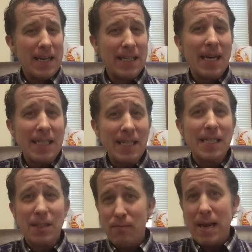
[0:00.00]
does
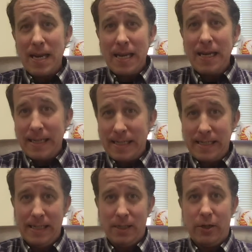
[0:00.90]
this make any
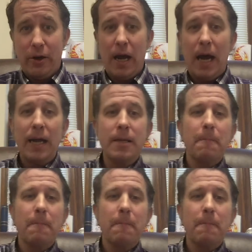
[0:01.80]
sense or not?